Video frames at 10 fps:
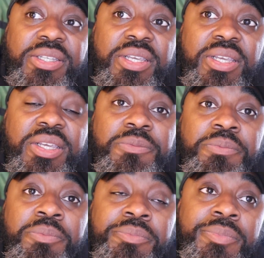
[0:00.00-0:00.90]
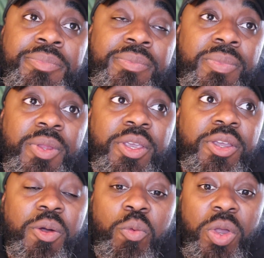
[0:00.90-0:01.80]
see, you
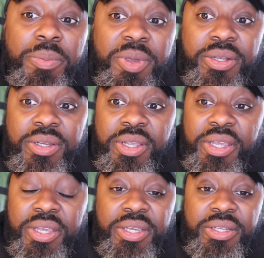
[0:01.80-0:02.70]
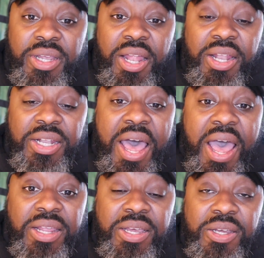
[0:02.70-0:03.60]
know, women in a
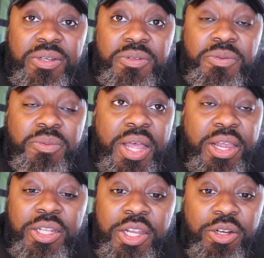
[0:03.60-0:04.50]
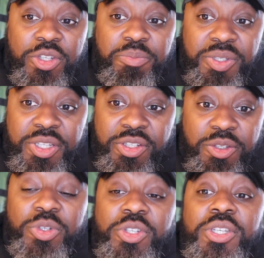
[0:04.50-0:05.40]
lot of like leadership
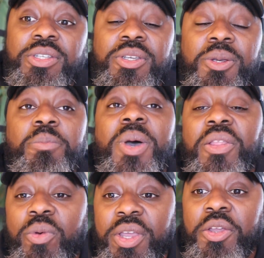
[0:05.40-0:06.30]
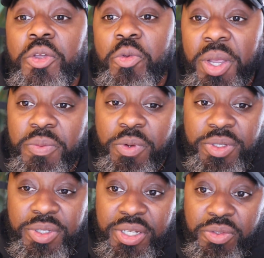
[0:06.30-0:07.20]
positions, which is by the way, great for
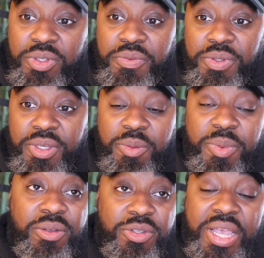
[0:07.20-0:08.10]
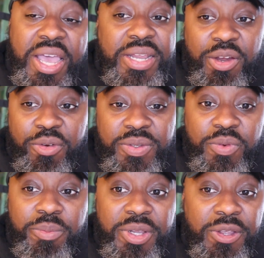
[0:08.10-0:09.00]
this country. If you think about, I digress
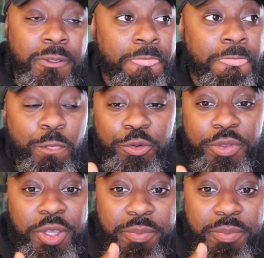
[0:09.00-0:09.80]
for a minute. You think